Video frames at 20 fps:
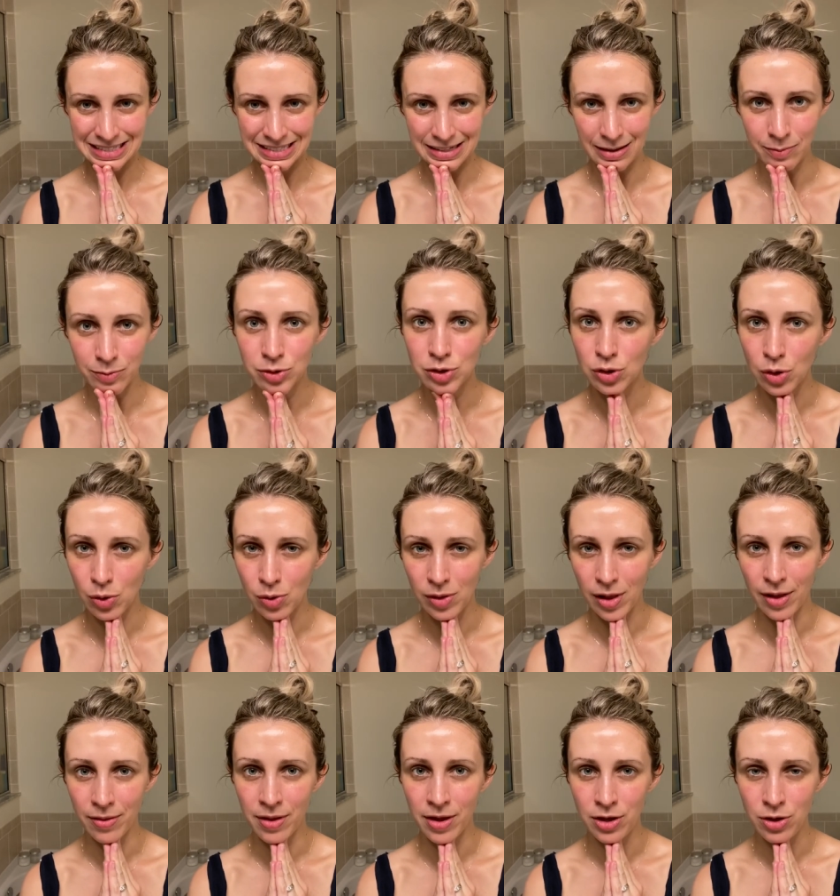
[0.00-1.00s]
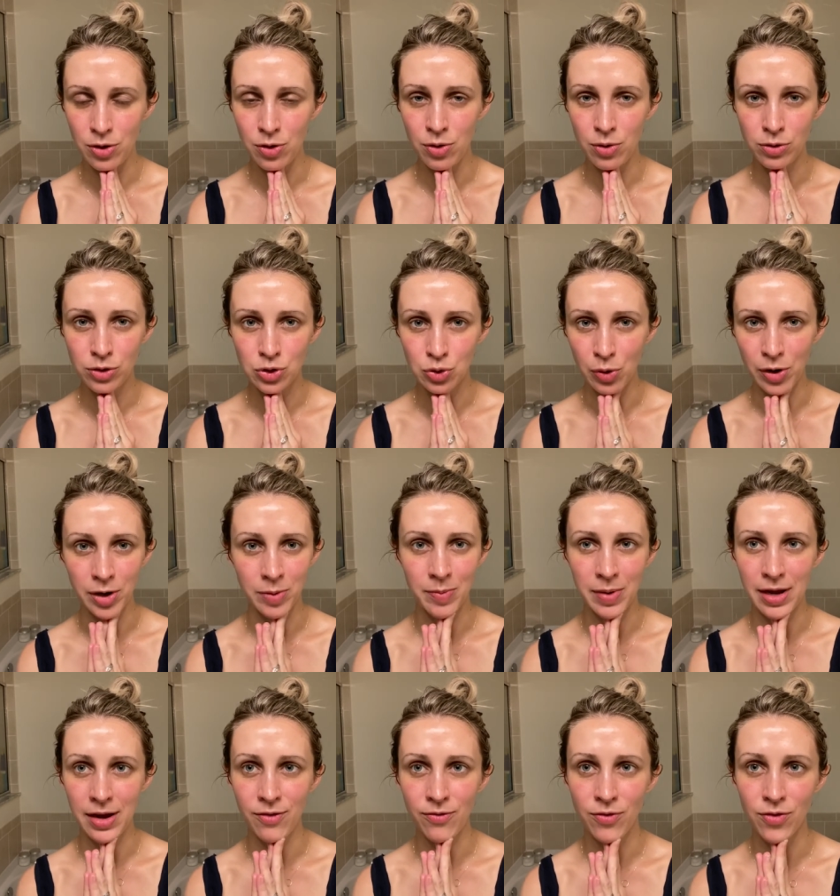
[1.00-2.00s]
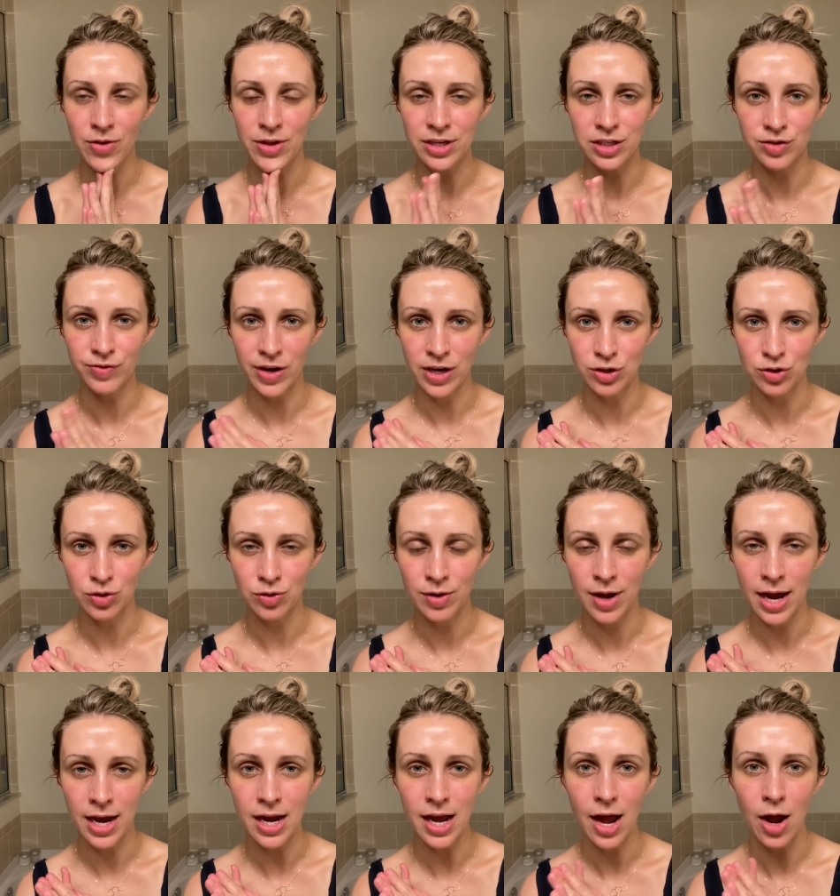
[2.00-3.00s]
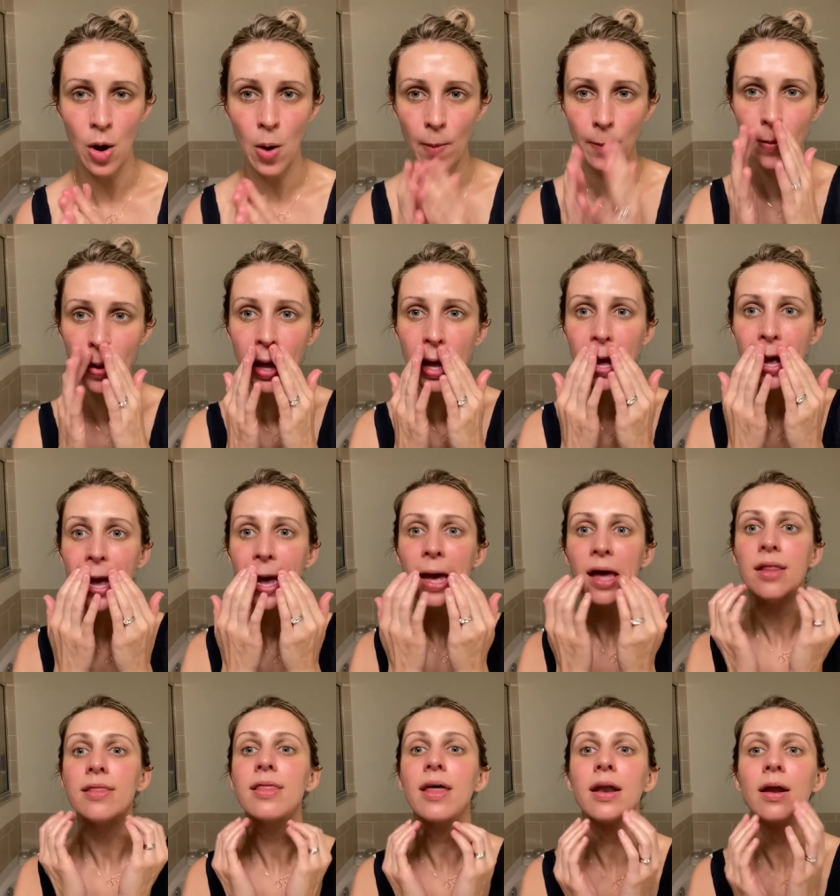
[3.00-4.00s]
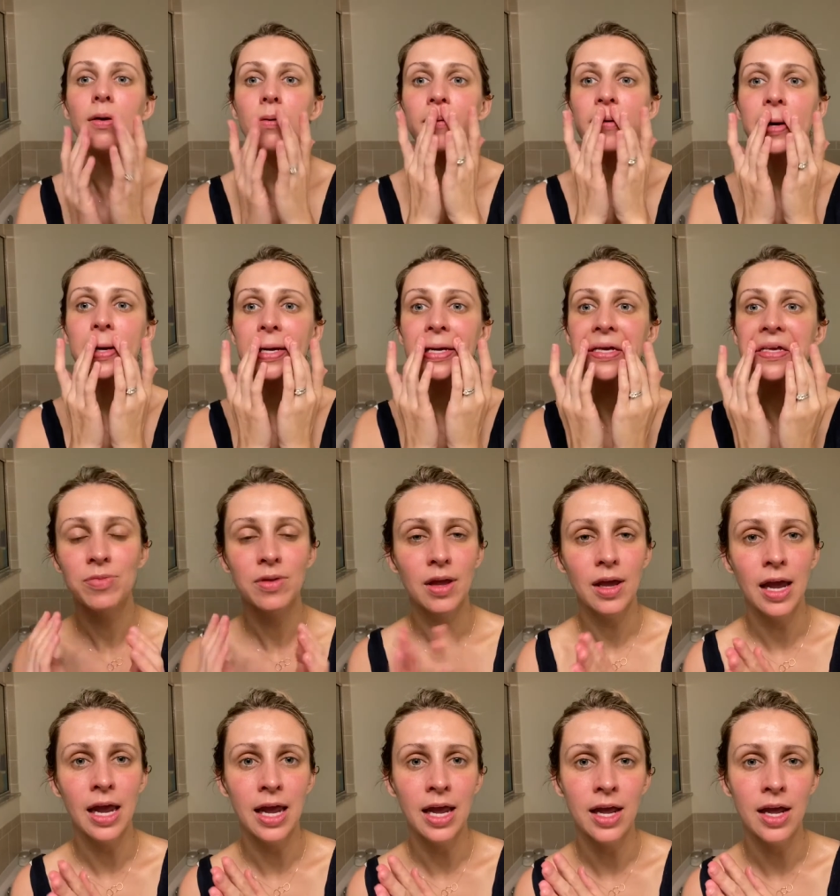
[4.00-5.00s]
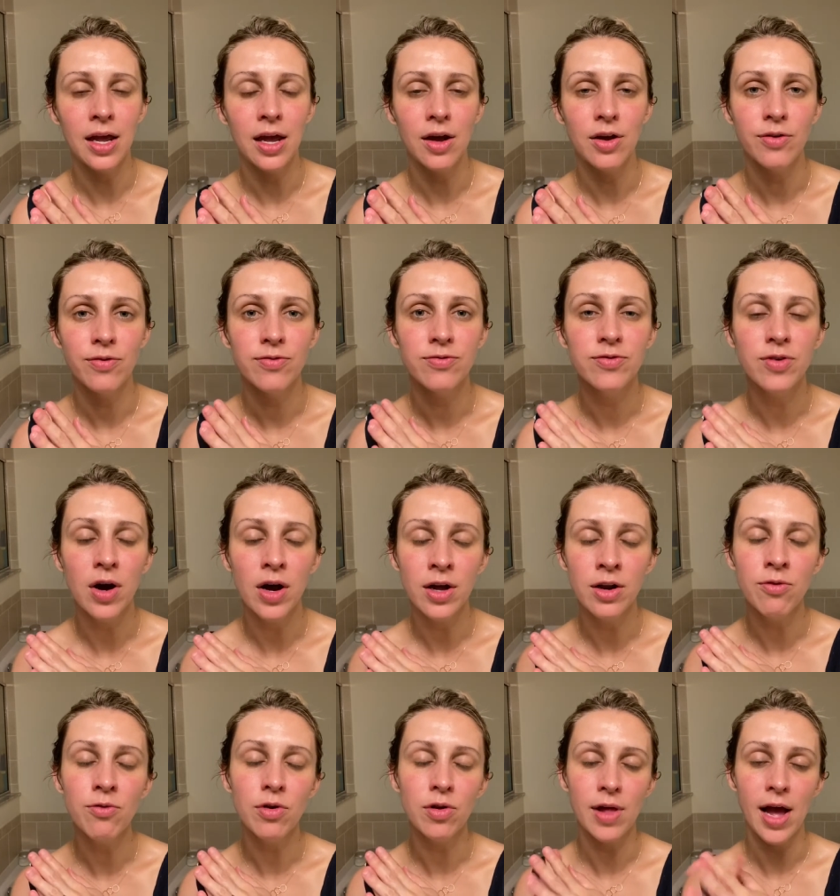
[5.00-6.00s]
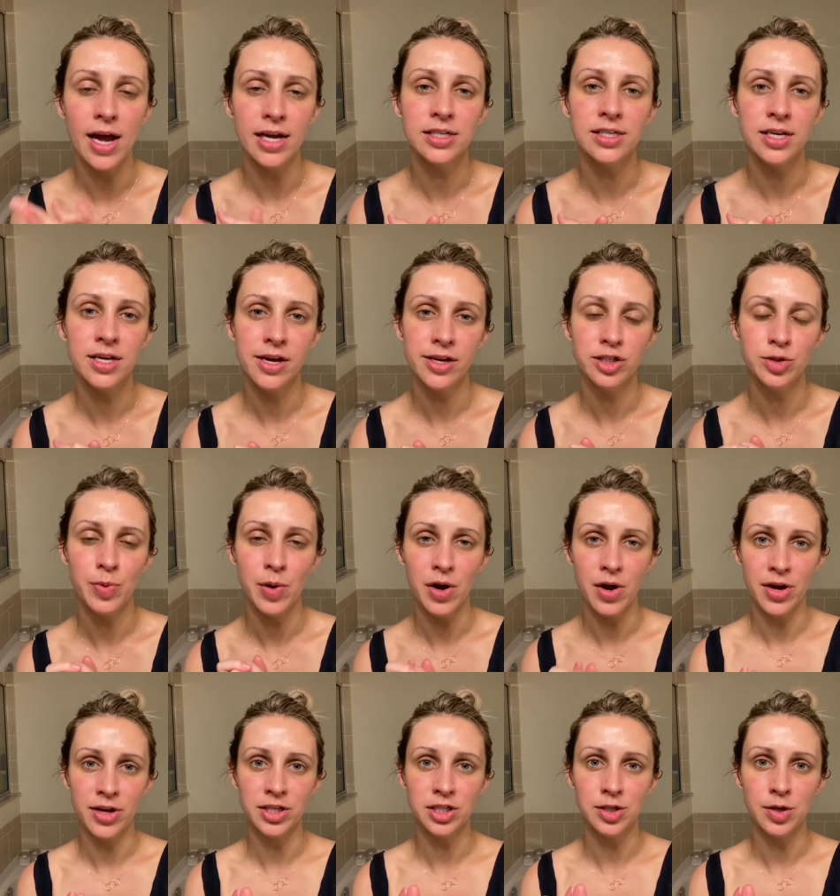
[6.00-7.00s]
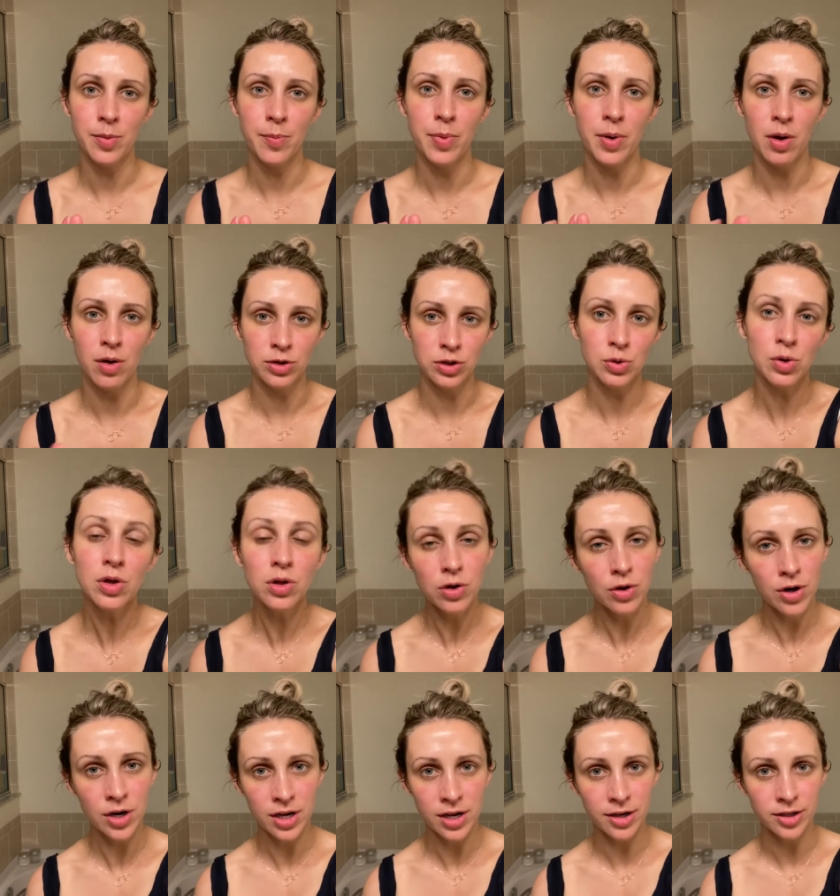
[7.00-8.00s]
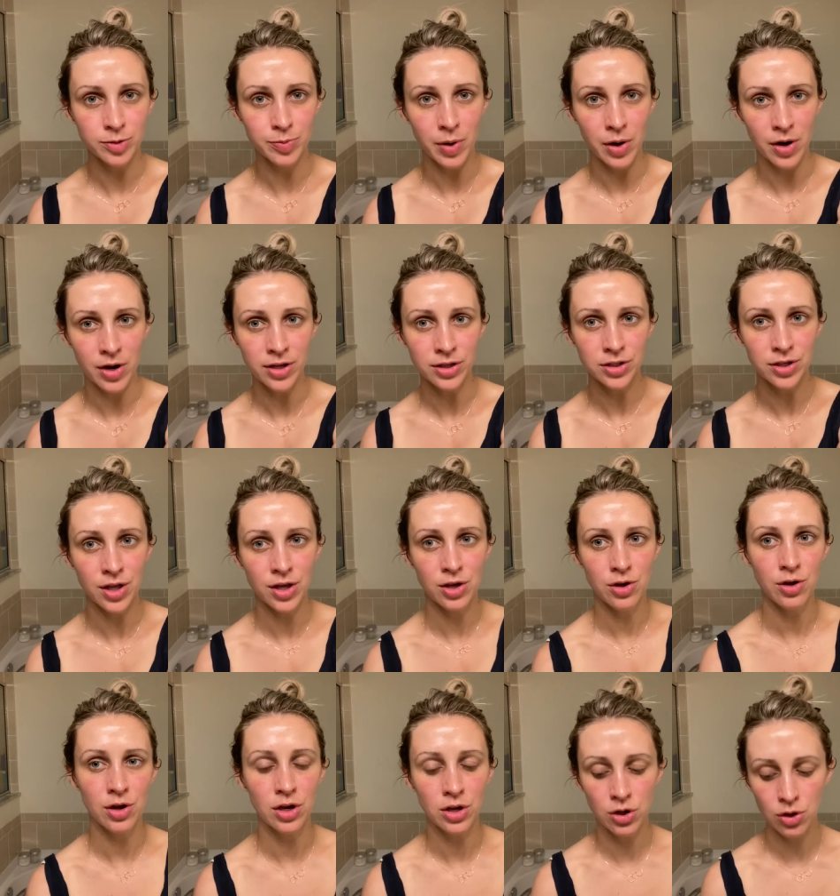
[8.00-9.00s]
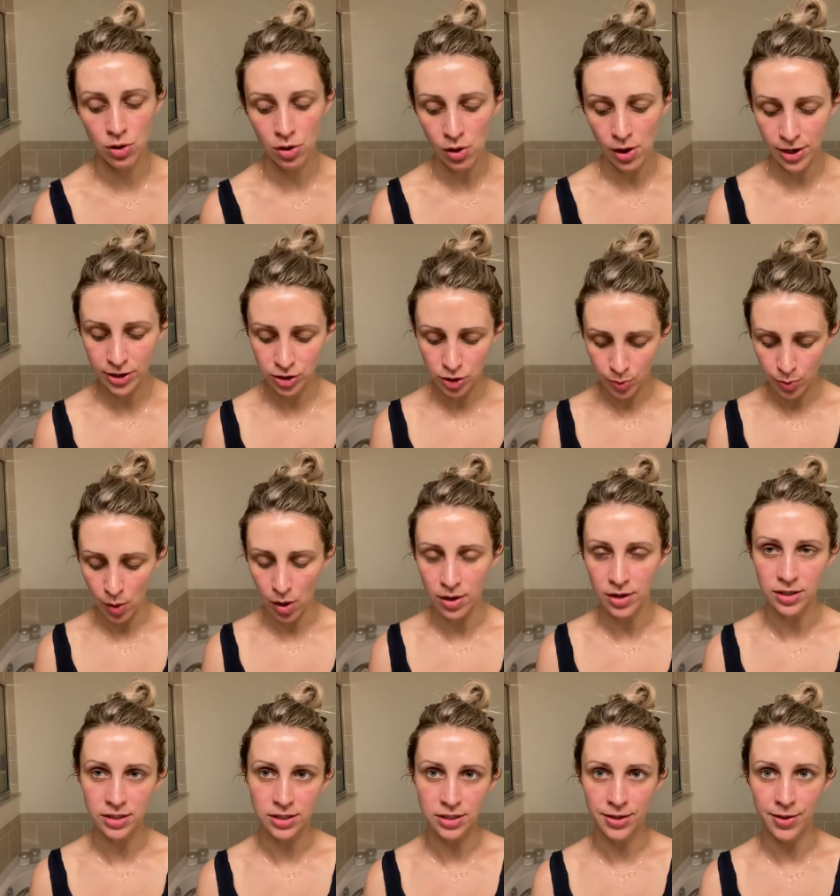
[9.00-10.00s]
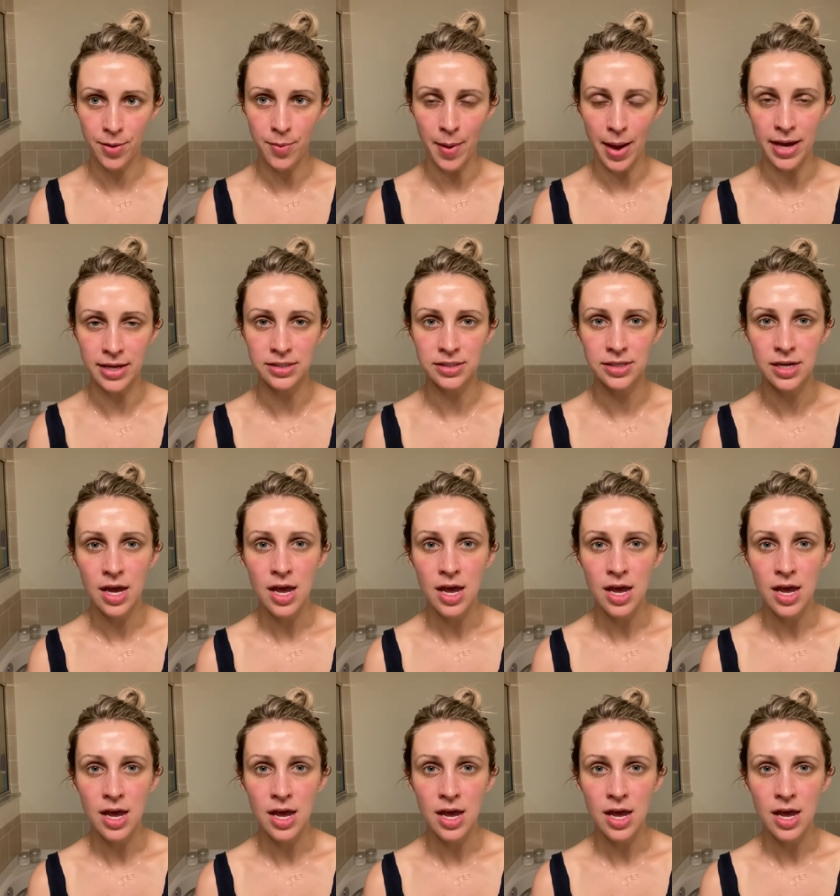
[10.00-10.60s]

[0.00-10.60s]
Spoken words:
I'm so glad that you joined me for this facial night. I hope that it was a fun, relaxing experience, but also a learning experience so that you can utilize your products to the best.